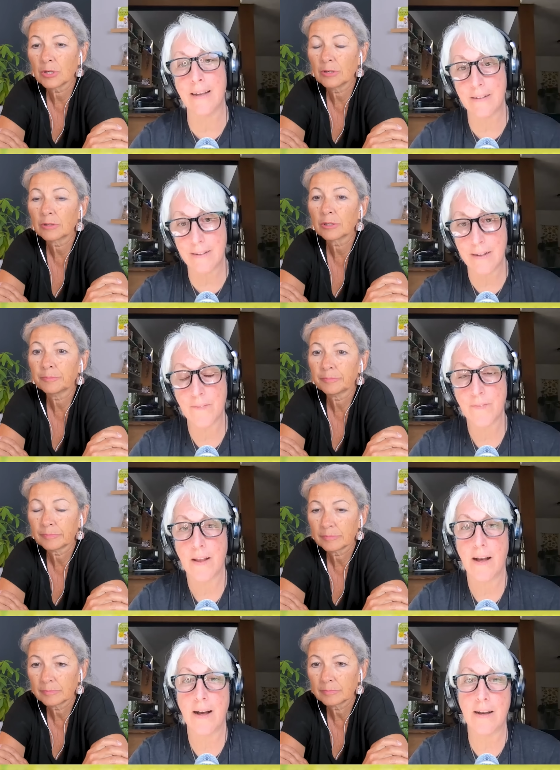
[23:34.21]
Speaker 1: and okay.
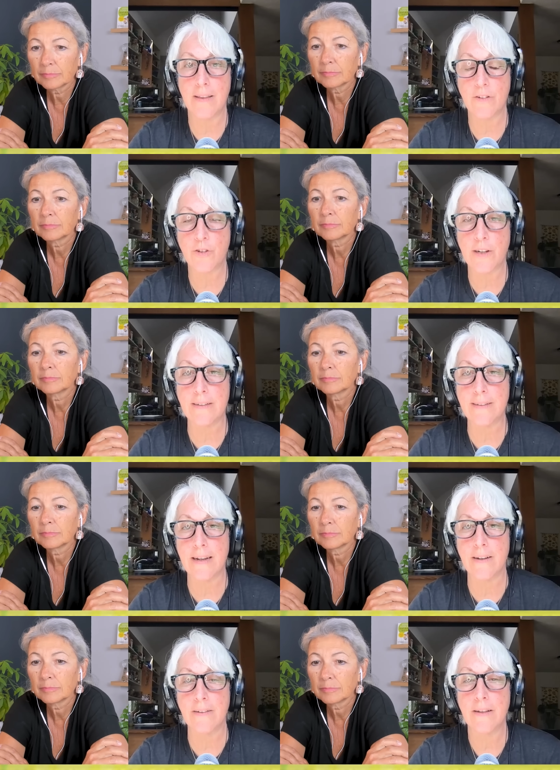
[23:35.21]
uh, the turkey
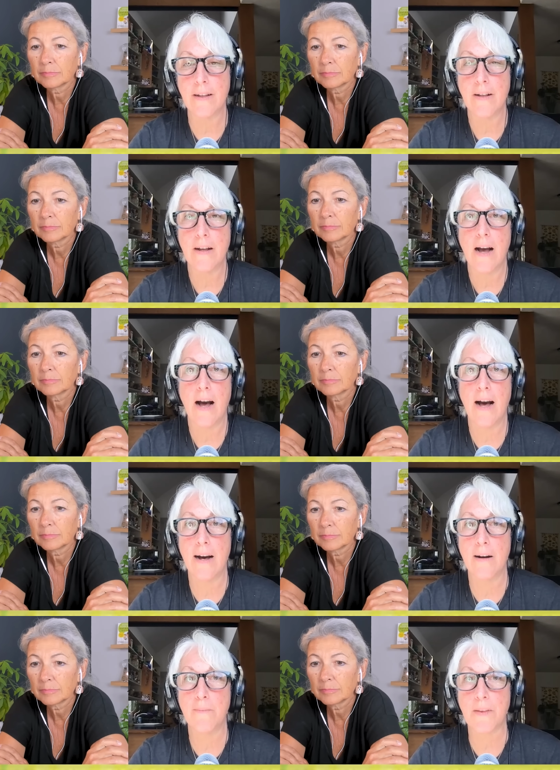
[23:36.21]
tail.
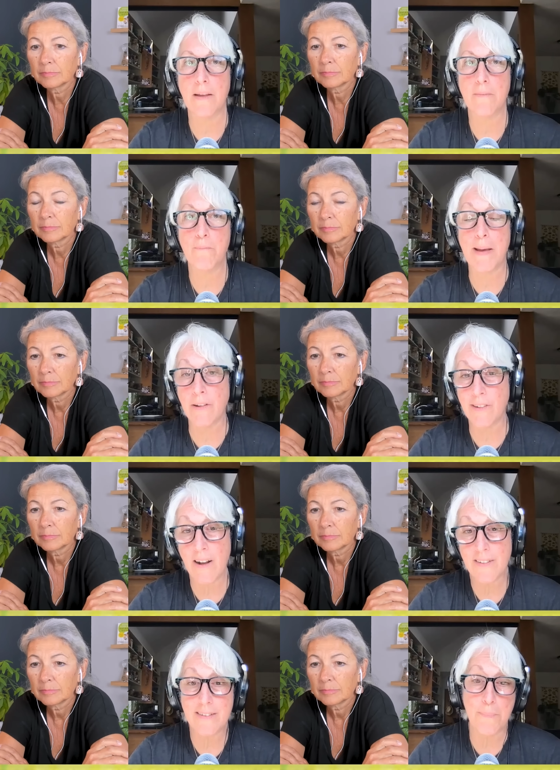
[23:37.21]
Um, male
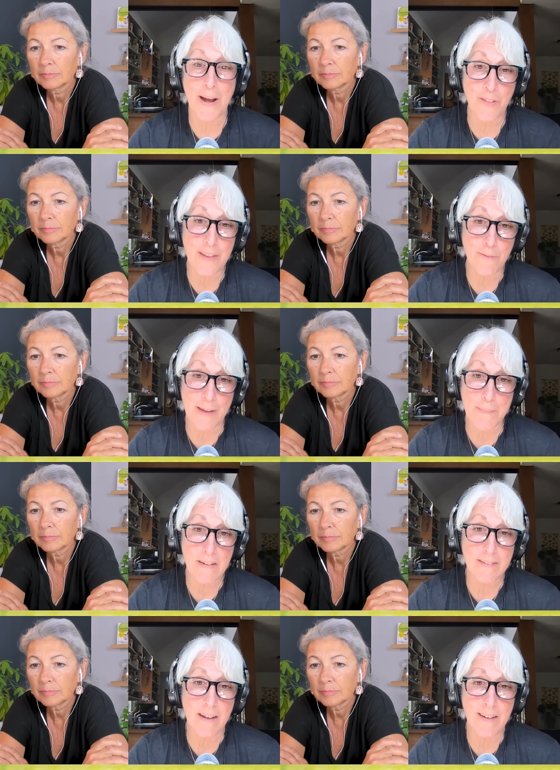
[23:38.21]
dogs did better than
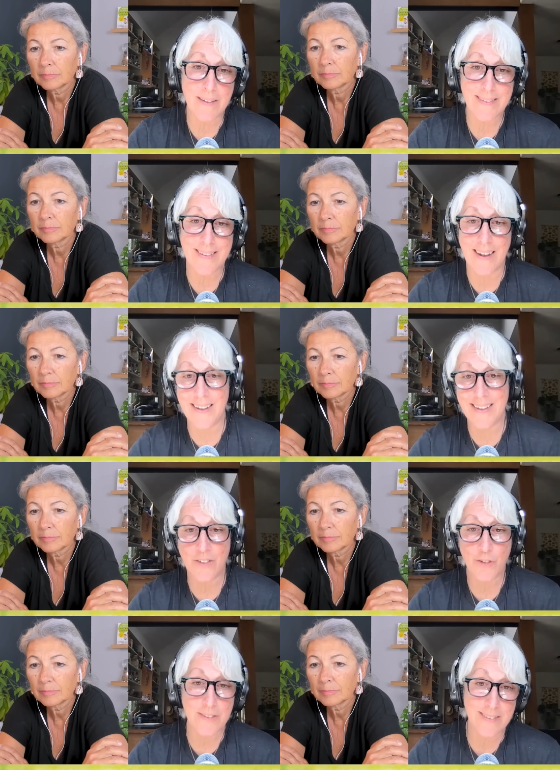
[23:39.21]
female dogs, uh,
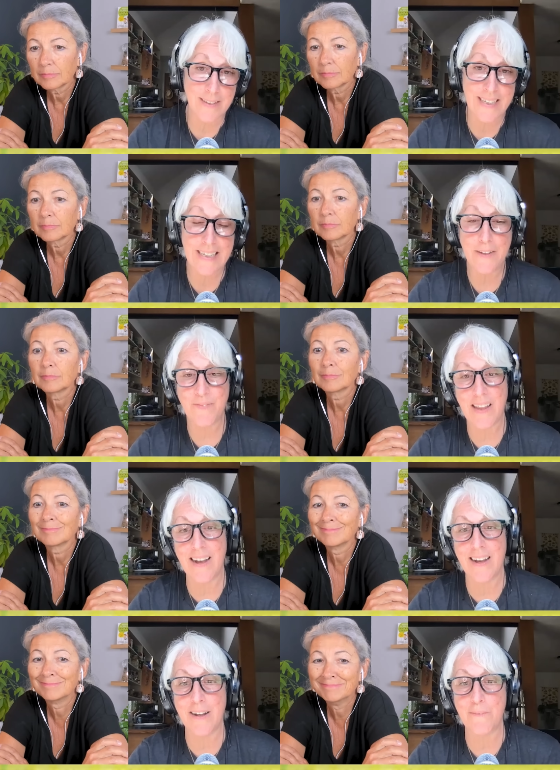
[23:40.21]
interestingly.
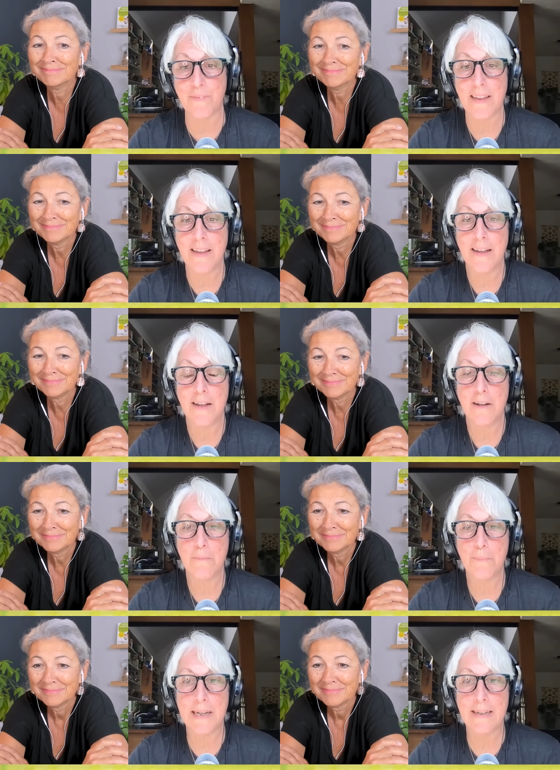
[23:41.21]
Um,
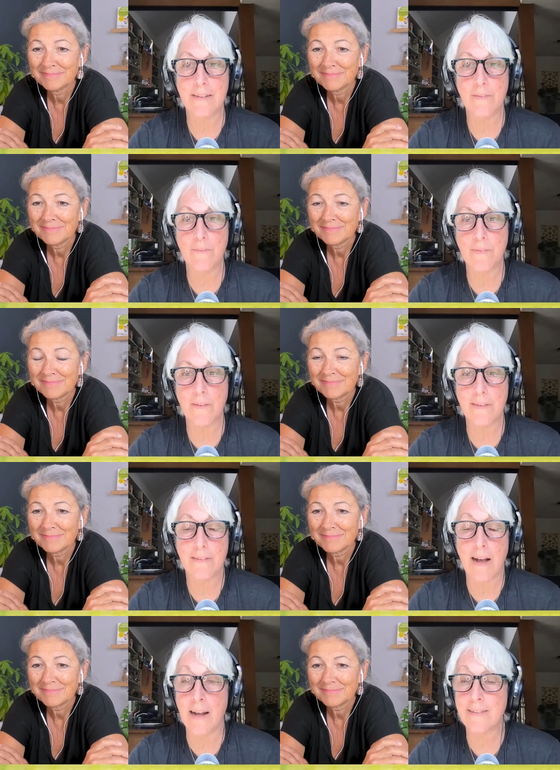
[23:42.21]
but
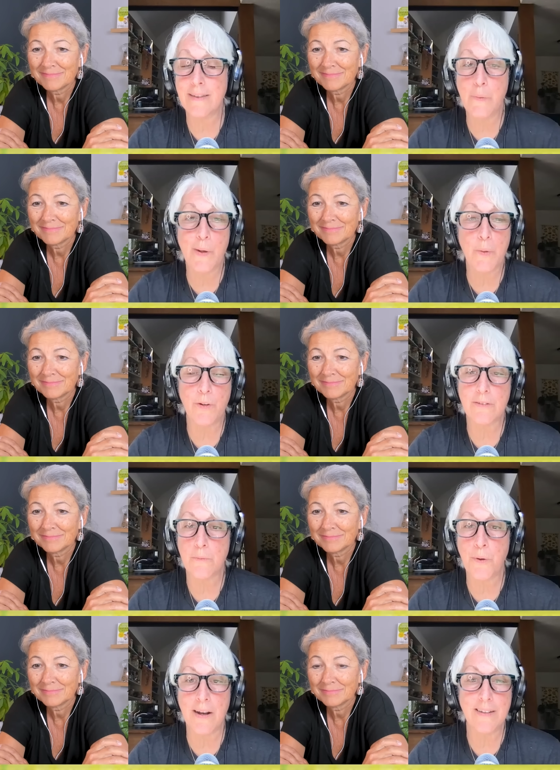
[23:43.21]
honestly, we weren't
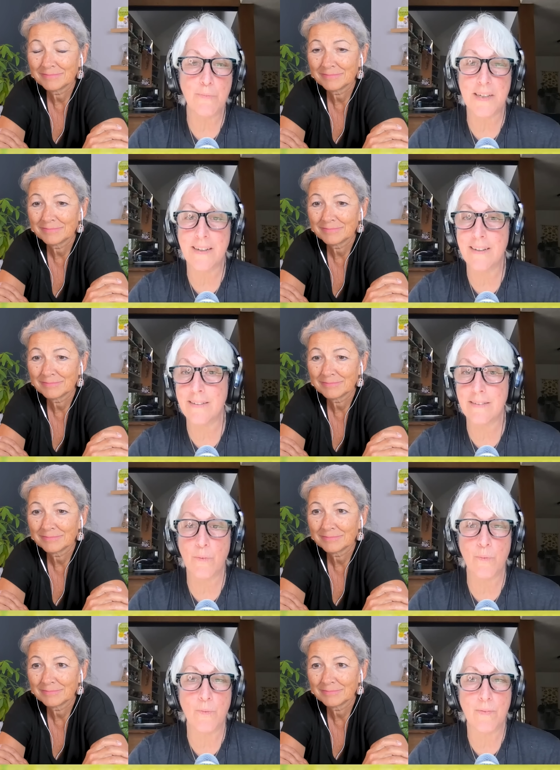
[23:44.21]
surprised
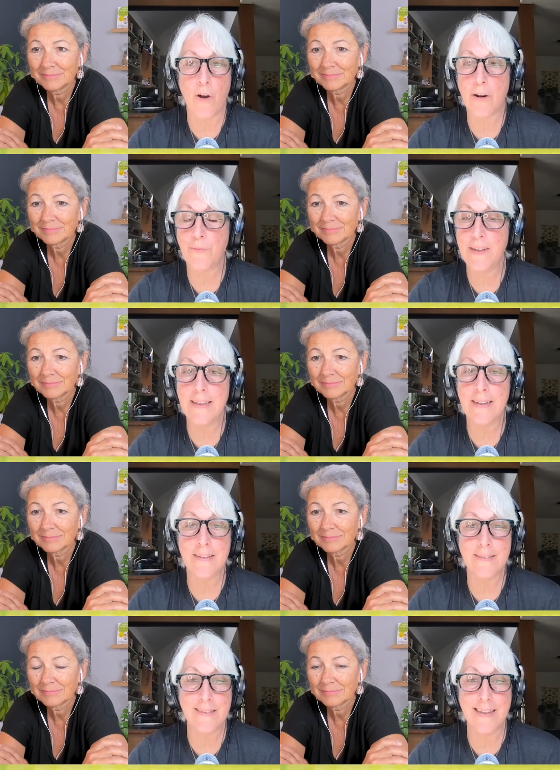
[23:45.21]
because our feeling
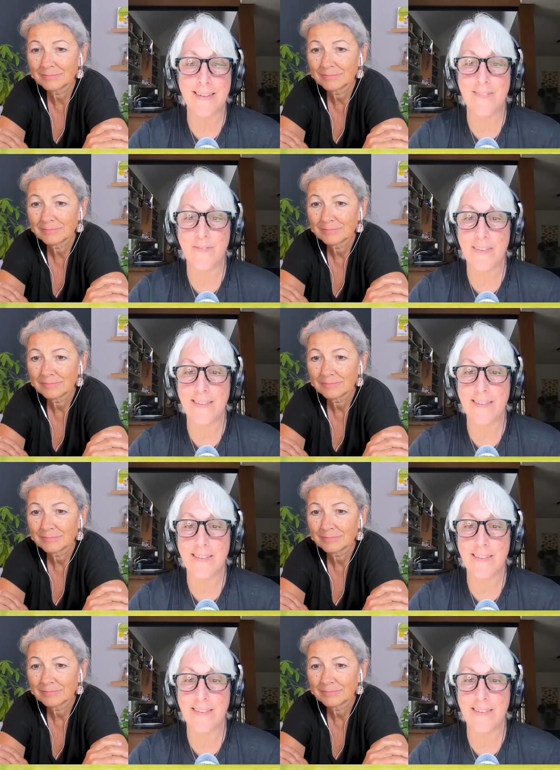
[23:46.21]
is that